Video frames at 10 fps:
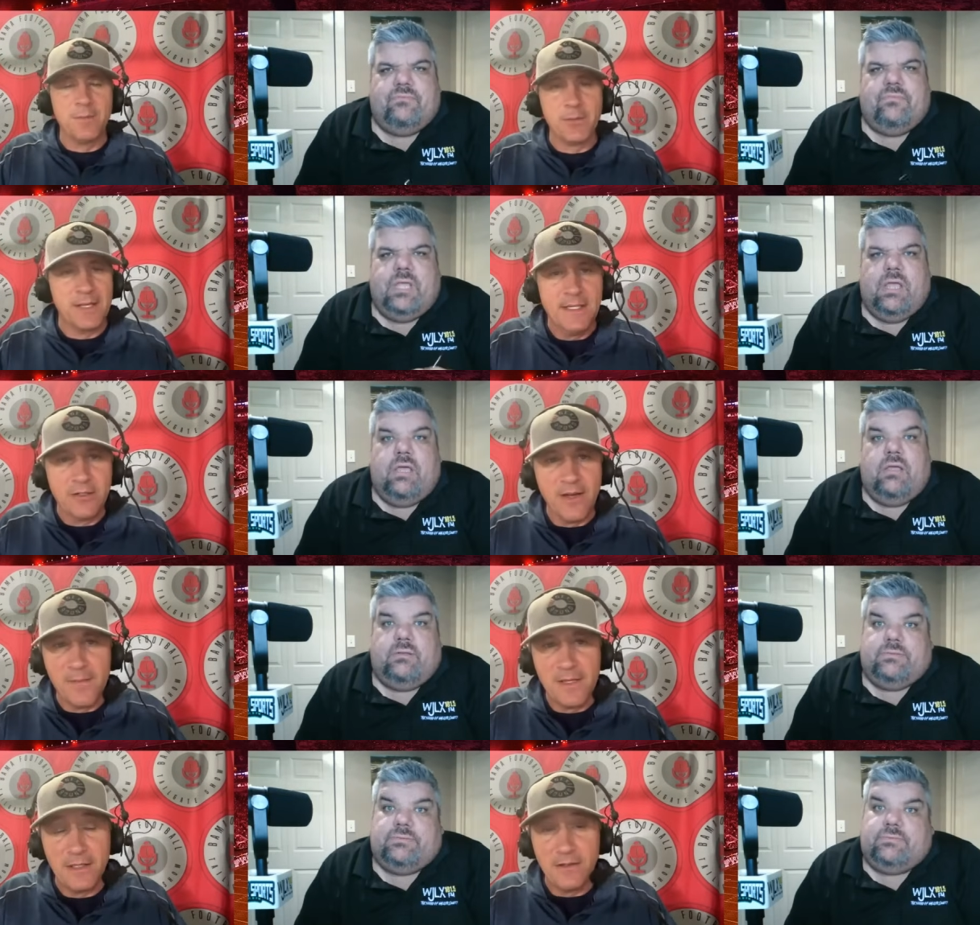Speaker 1: player, I
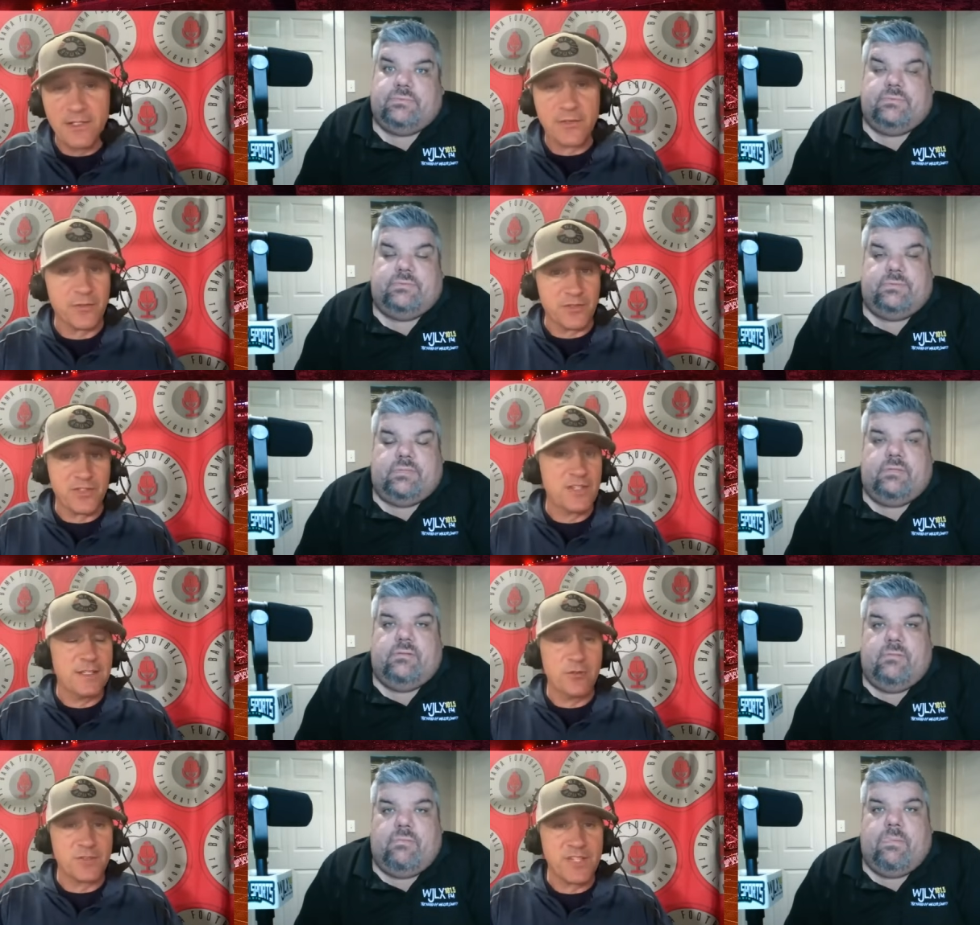mean, at least for a
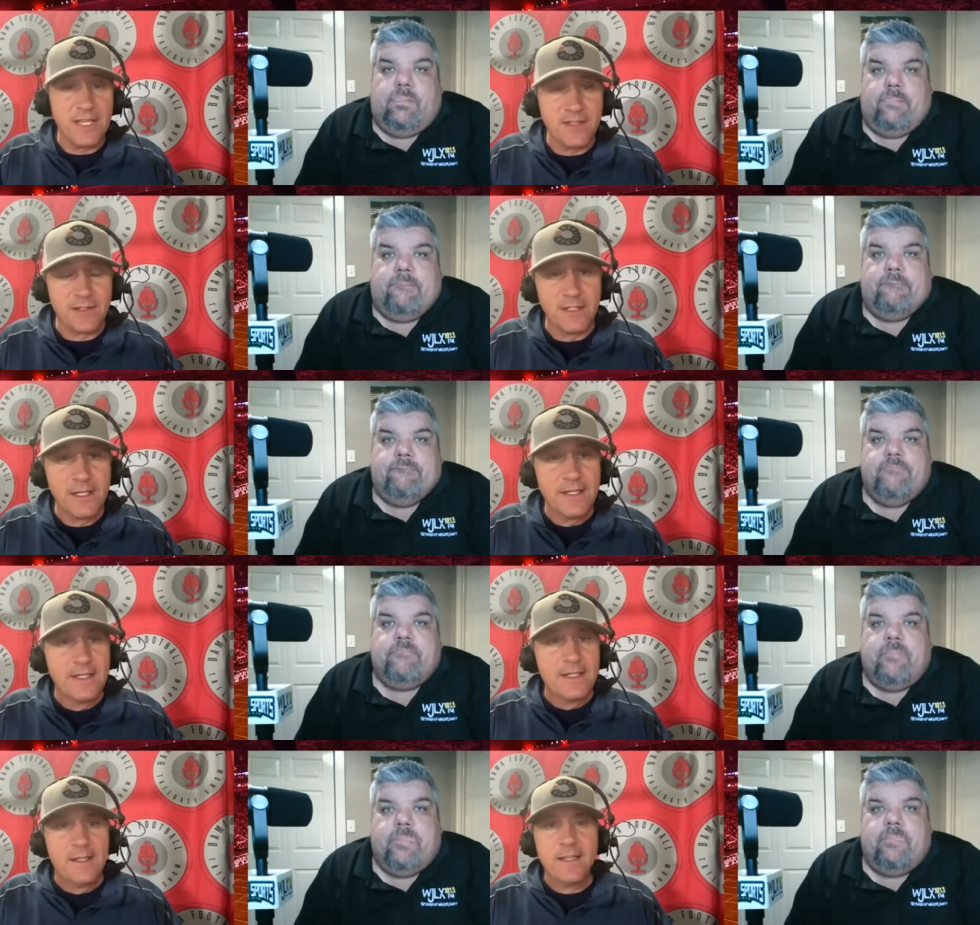single season,
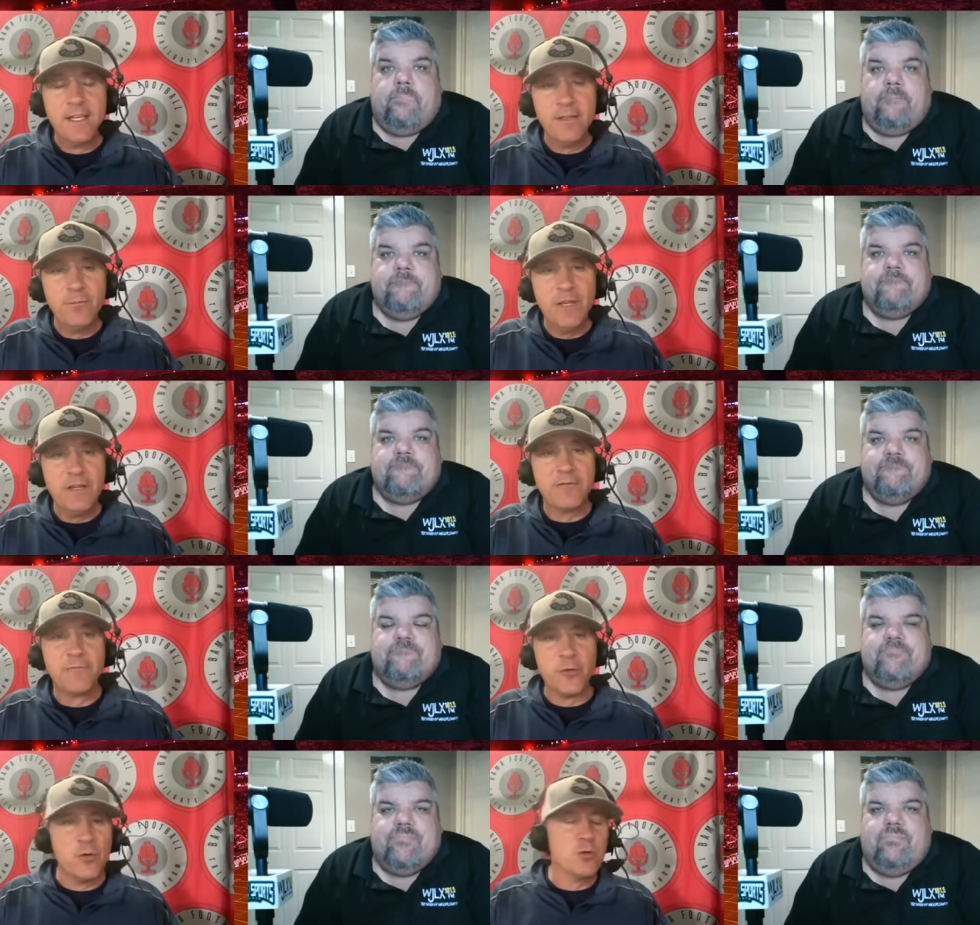he'd be a
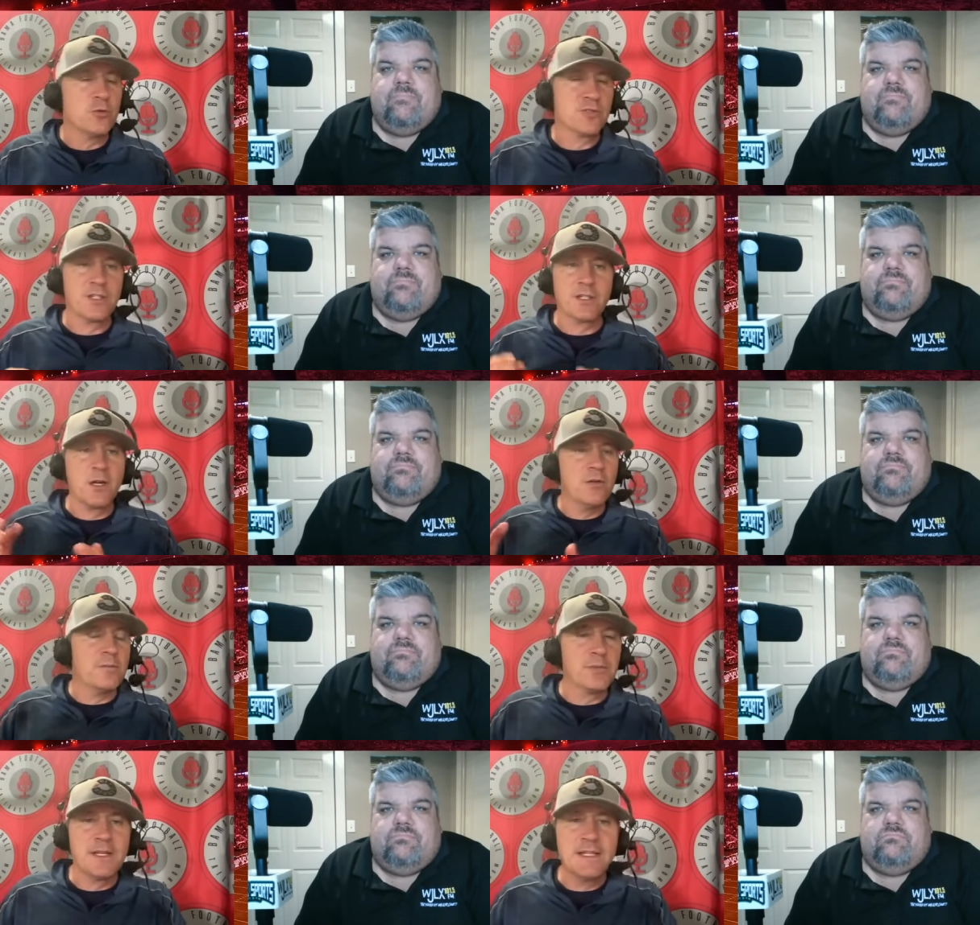fool to go
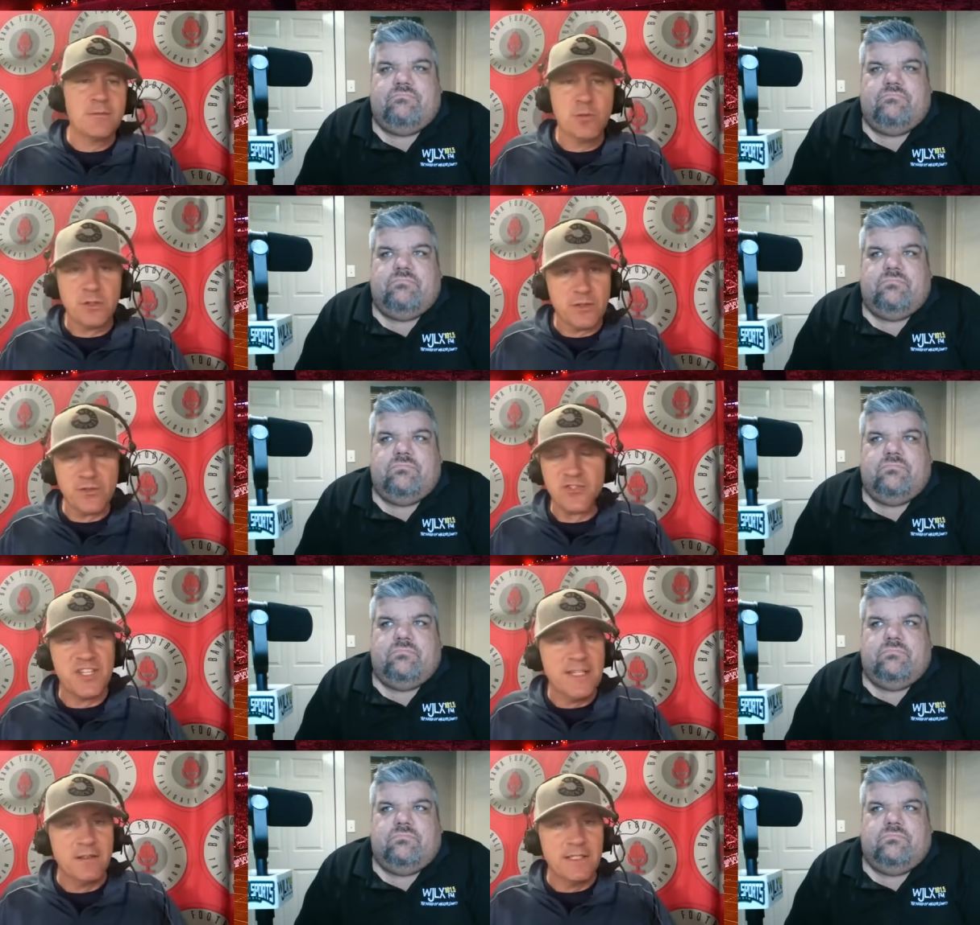and play in one of those
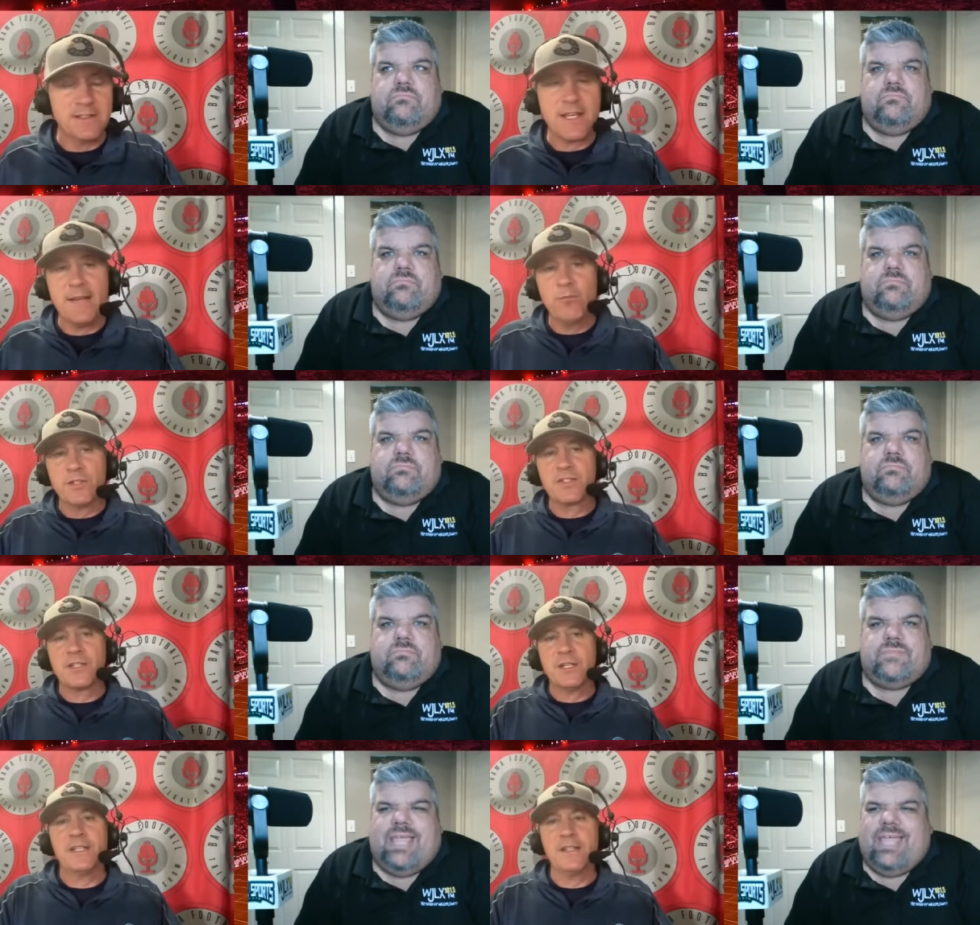G leagues. And what's
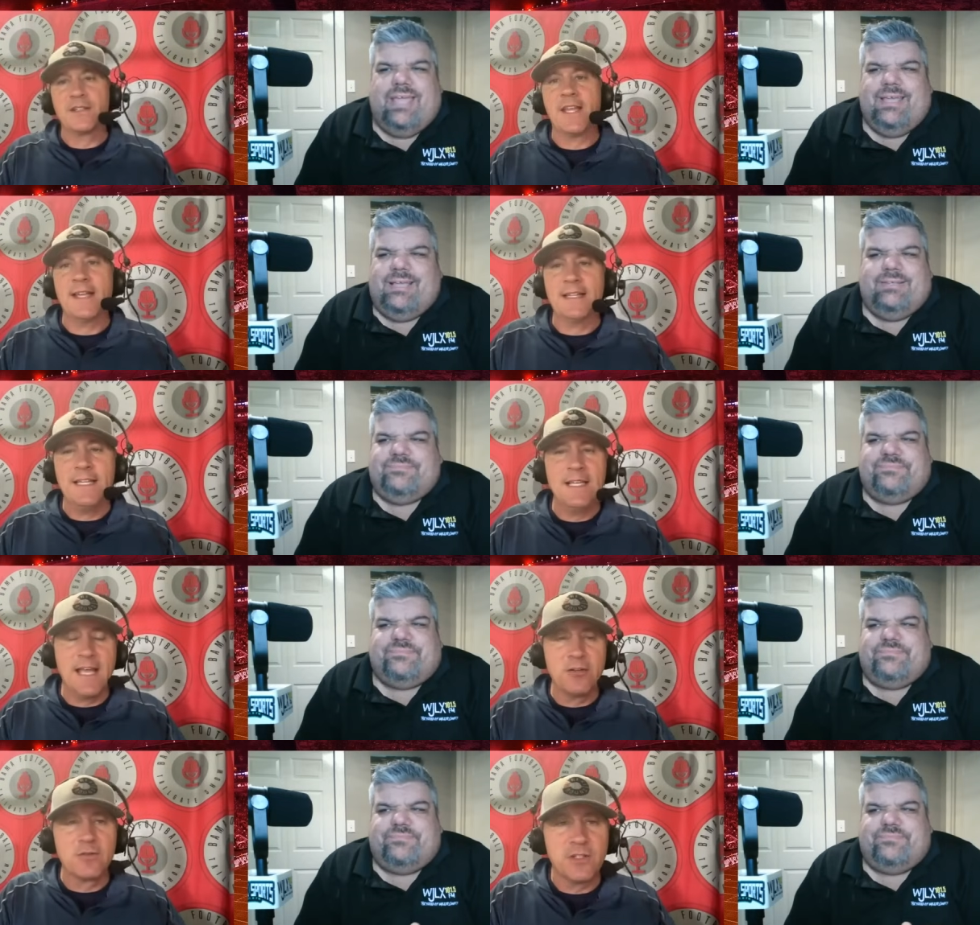good is that he
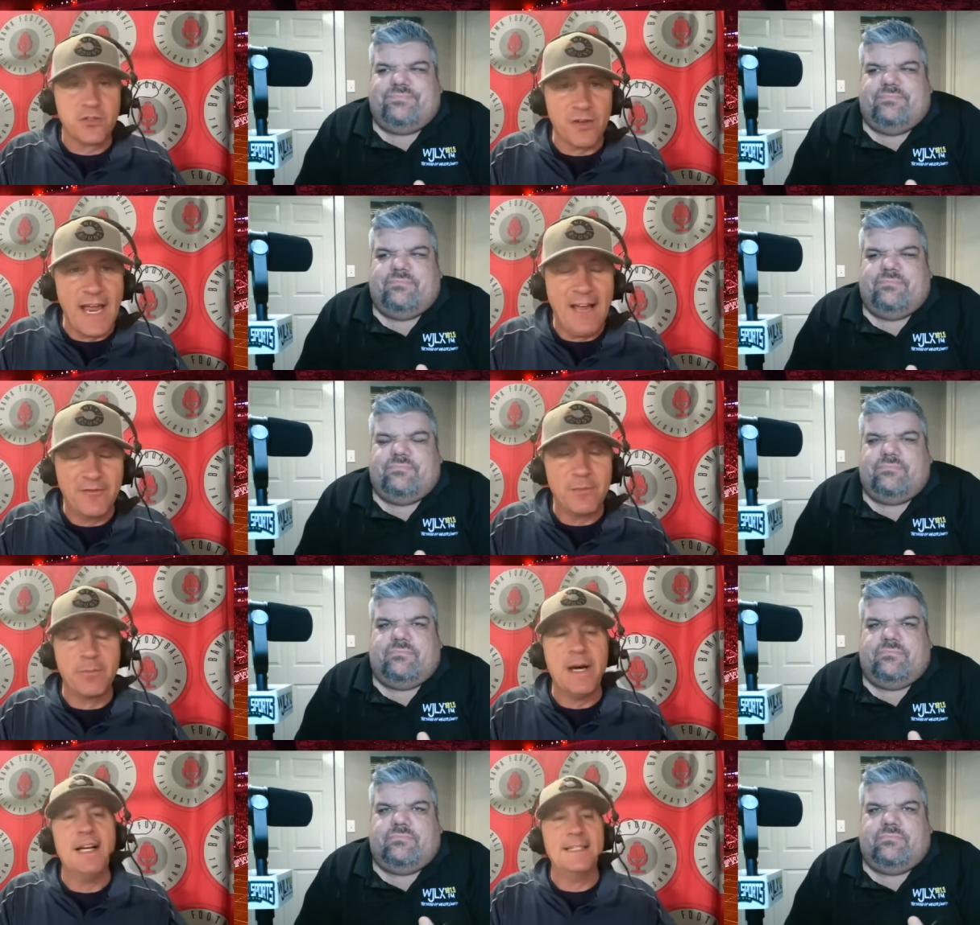entered the draft,
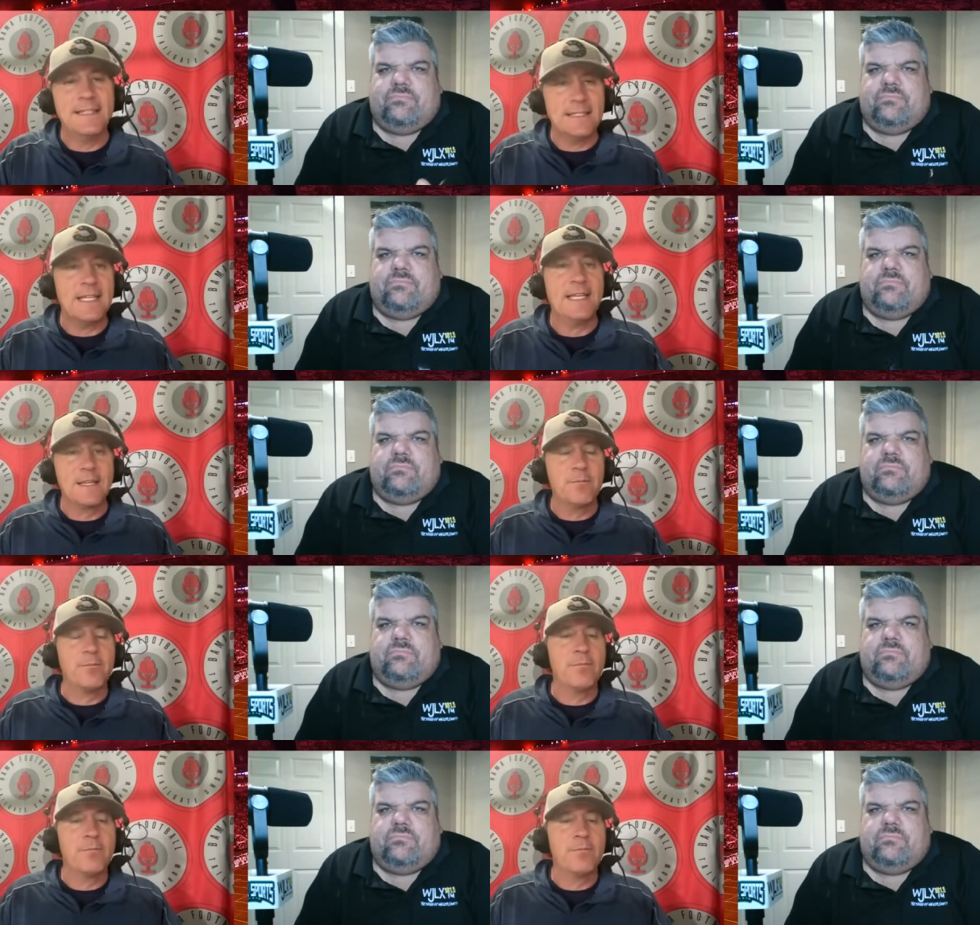but he can